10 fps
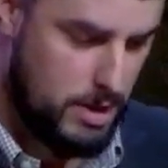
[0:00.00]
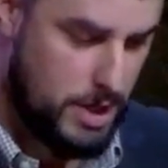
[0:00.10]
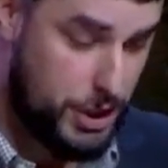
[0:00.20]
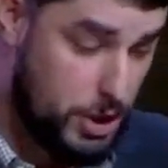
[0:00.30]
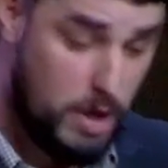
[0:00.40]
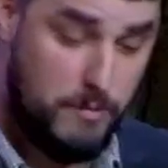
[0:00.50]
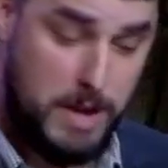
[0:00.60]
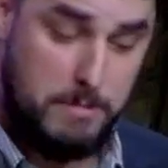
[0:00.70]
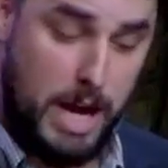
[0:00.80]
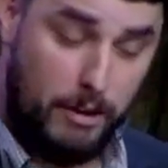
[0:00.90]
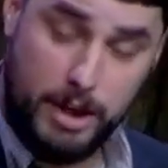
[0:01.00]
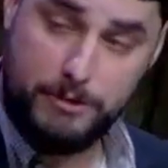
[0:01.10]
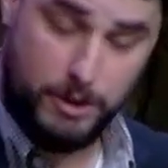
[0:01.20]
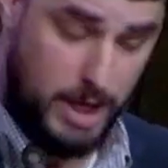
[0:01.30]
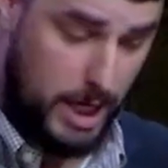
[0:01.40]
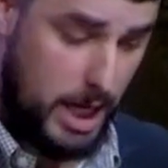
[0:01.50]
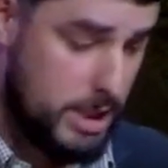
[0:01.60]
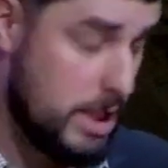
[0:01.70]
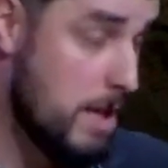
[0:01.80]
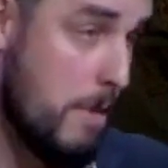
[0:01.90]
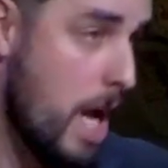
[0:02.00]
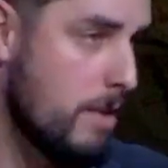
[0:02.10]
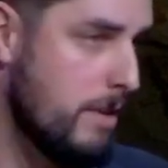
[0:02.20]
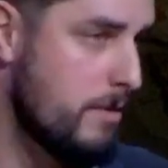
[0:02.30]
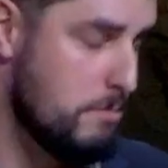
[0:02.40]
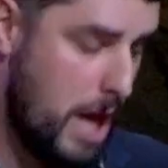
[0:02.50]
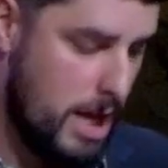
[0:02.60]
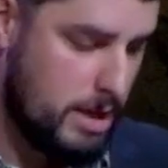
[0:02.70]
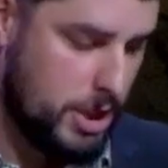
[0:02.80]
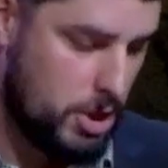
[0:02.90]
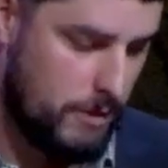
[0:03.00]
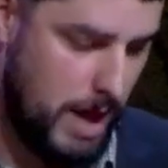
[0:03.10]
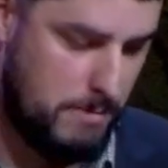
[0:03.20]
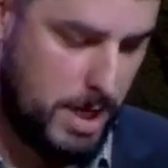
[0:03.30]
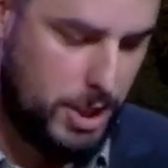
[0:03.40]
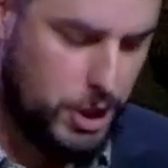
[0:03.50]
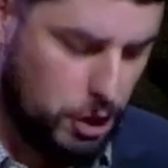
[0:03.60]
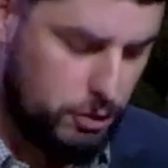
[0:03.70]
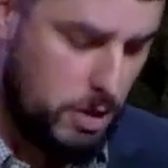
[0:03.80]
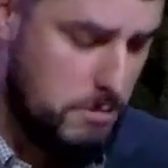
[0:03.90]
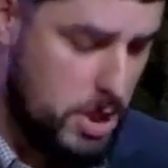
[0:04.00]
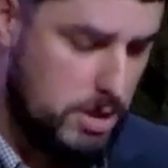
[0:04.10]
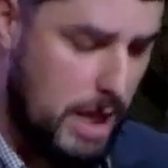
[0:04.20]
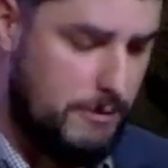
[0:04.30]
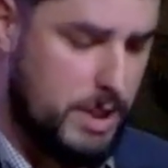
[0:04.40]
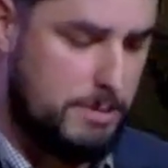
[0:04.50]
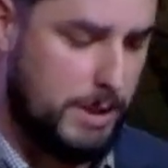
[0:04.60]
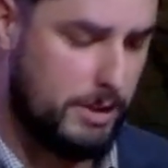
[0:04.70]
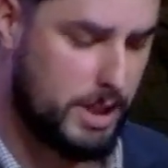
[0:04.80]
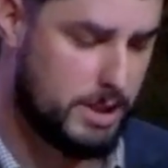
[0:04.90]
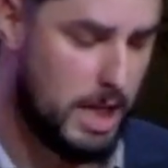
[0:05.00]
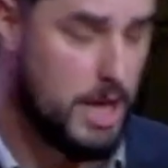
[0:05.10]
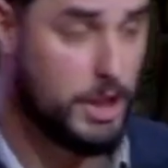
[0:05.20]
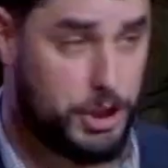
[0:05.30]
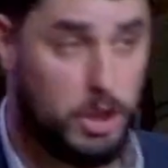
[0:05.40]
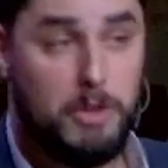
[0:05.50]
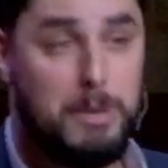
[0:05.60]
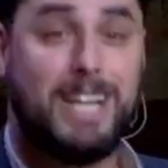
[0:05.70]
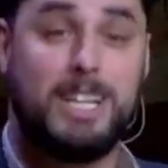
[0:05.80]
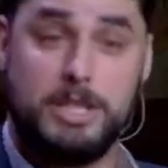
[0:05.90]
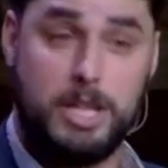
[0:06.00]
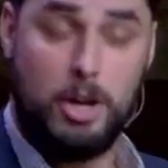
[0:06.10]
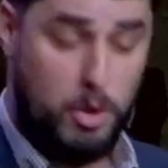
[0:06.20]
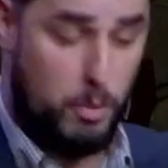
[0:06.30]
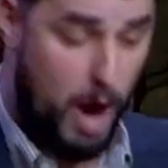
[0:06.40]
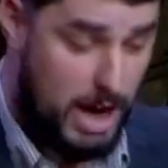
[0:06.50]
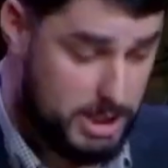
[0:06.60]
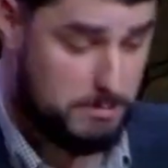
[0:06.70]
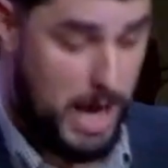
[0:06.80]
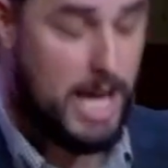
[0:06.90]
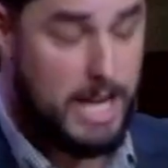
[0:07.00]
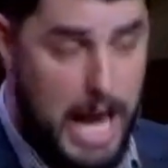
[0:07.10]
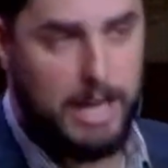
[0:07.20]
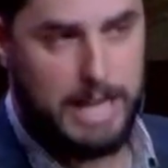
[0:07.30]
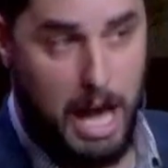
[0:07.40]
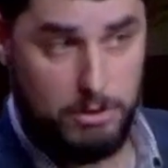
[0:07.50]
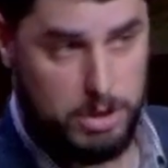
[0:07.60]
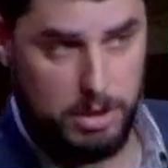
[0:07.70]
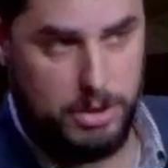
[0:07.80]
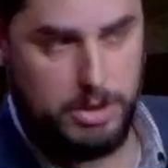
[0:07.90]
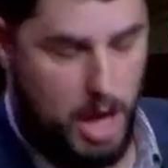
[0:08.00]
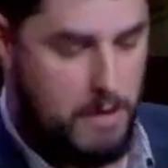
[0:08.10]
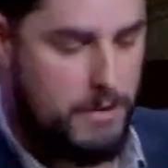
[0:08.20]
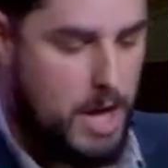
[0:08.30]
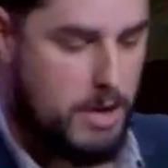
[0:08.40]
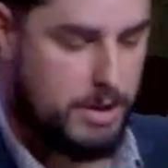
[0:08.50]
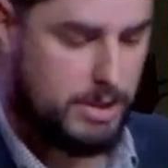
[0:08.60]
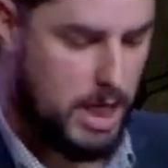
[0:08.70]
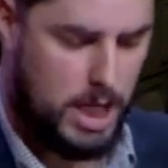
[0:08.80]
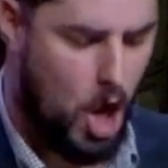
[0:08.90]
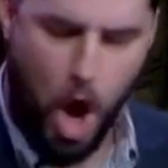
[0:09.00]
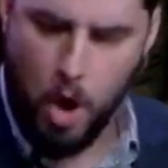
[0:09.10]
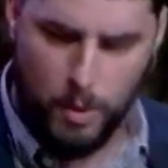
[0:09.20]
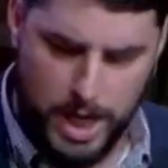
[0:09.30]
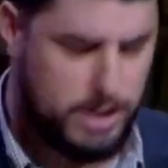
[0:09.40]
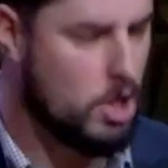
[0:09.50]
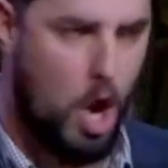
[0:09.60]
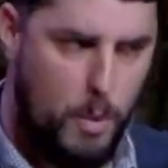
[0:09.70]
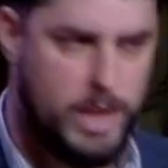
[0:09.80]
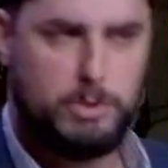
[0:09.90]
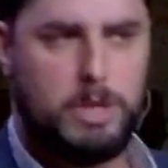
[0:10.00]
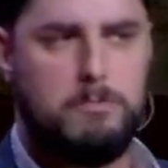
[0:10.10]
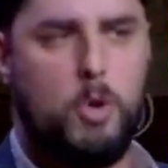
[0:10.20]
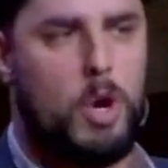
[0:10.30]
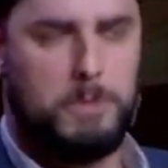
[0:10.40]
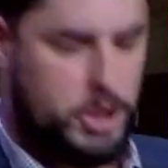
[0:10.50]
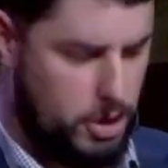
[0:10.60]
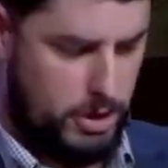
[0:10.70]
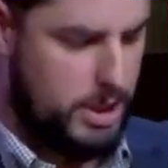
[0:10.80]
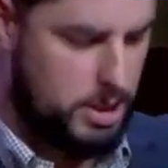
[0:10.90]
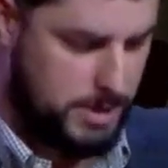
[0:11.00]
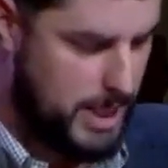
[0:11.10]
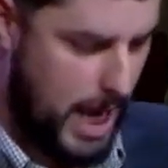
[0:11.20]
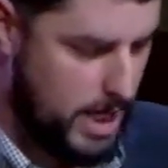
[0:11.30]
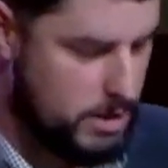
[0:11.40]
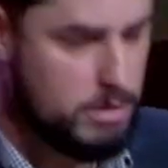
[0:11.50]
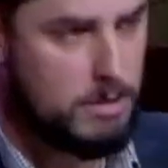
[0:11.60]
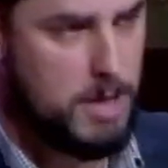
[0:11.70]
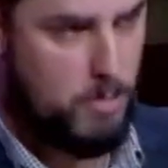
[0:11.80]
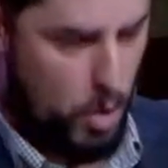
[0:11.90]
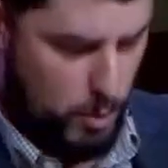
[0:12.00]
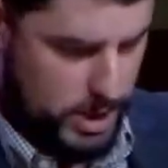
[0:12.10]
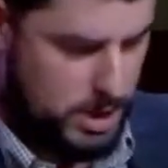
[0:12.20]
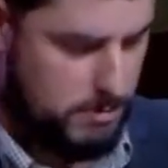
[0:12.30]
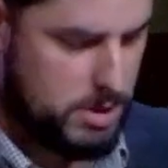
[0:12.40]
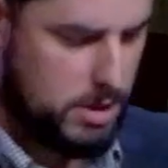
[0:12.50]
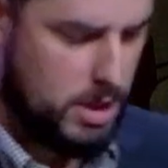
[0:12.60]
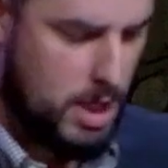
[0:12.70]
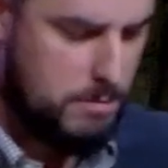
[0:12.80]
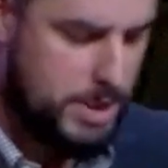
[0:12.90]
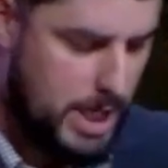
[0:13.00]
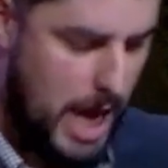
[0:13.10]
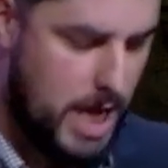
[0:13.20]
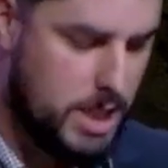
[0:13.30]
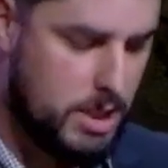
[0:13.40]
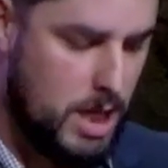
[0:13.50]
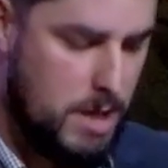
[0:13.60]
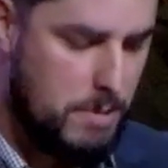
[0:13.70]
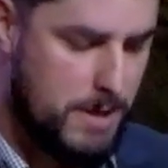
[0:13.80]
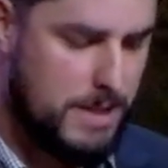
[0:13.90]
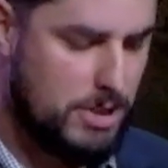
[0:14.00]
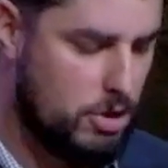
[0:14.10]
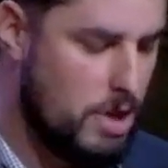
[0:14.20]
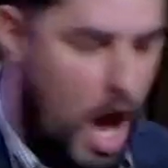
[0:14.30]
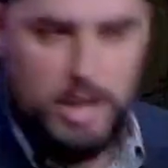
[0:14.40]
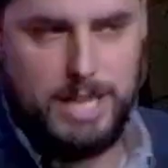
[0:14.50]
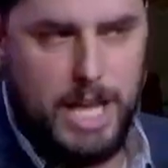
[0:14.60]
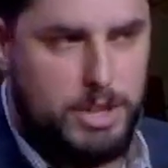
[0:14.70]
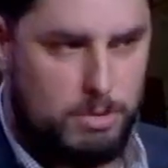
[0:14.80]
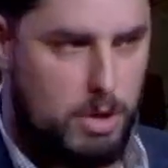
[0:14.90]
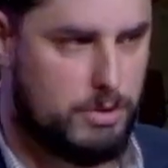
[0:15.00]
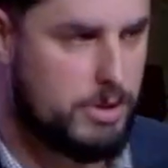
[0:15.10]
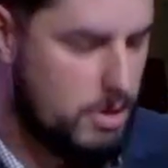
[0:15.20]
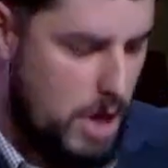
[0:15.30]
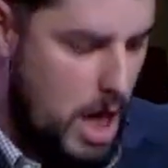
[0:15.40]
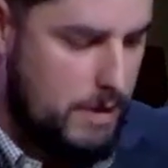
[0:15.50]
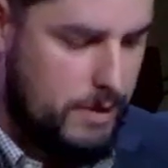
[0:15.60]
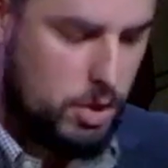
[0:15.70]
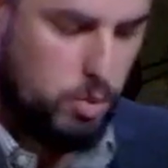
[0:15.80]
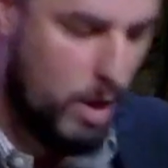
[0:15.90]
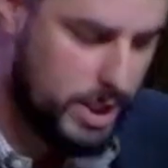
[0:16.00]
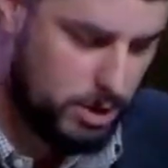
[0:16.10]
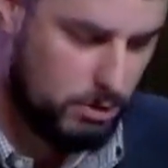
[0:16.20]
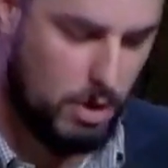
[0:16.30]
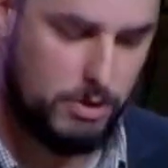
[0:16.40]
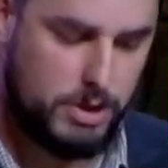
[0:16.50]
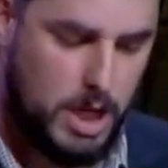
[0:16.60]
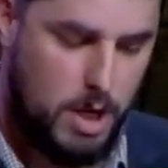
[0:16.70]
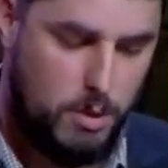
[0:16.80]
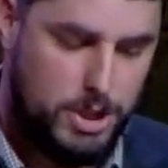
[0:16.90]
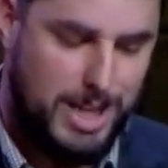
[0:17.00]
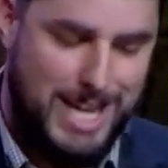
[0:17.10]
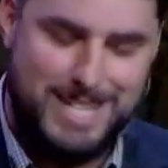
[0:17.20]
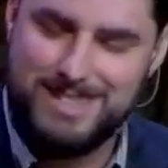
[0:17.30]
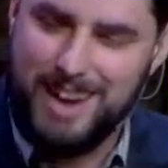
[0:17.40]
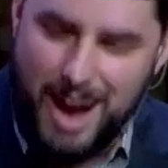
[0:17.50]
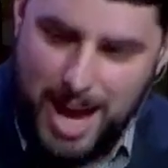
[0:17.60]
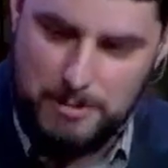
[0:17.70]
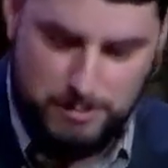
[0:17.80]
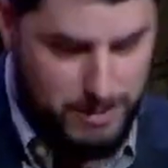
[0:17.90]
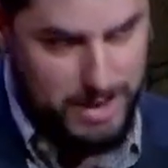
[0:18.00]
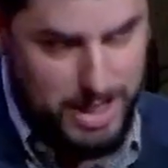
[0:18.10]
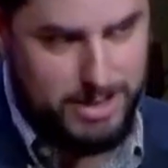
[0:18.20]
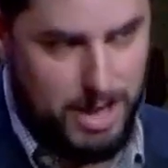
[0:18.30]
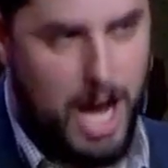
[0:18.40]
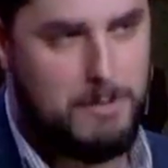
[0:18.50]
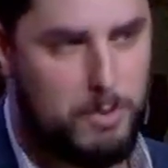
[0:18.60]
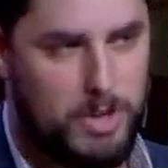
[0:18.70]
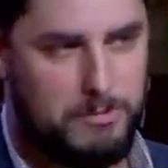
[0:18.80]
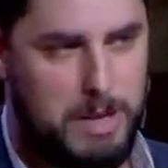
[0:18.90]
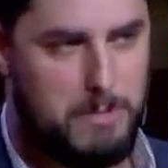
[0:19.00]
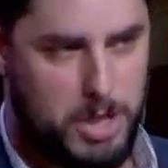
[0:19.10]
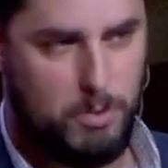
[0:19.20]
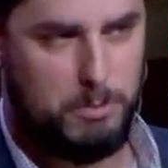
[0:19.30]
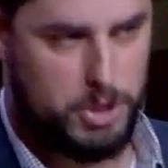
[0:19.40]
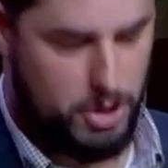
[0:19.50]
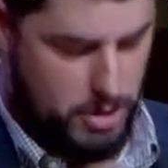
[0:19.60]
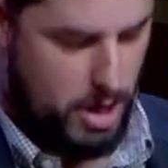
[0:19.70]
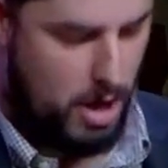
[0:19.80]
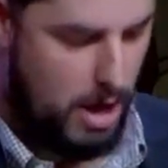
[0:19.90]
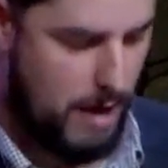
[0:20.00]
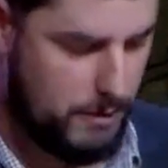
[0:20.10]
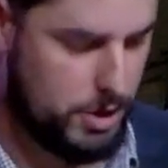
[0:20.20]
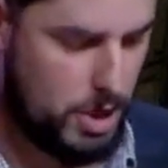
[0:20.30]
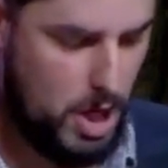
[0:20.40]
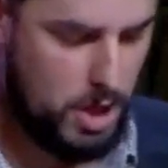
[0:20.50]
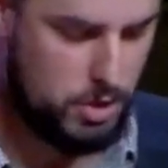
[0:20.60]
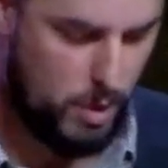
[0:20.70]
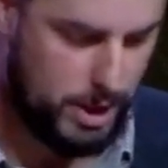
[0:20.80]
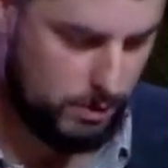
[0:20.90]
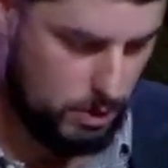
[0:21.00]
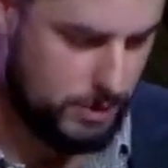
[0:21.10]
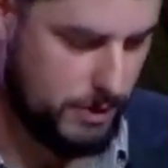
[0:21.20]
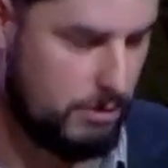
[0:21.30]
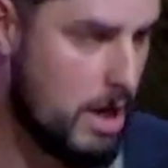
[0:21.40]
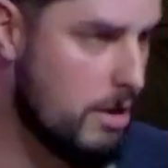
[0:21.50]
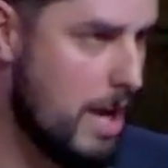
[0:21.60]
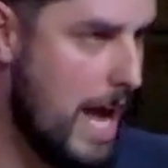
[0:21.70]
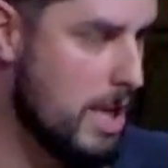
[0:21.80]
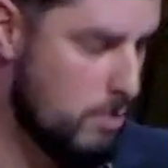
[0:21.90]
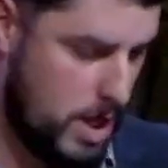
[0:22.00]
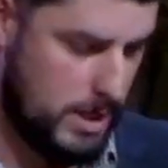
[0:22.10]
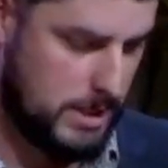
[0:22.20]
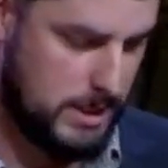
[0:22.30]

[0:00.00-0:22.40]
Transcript: They should have been married for decades, and they might have even been. They should have had many children, much life experience. They should have been considered wise men and counselors of the city, always, always with more maturity to be gained, more wisdom to be gained. But these are not 10 year olds. They're not even 20 year olds, which in time, in this time, would have been much more mature than our average 20 year olds, for the record, anyway.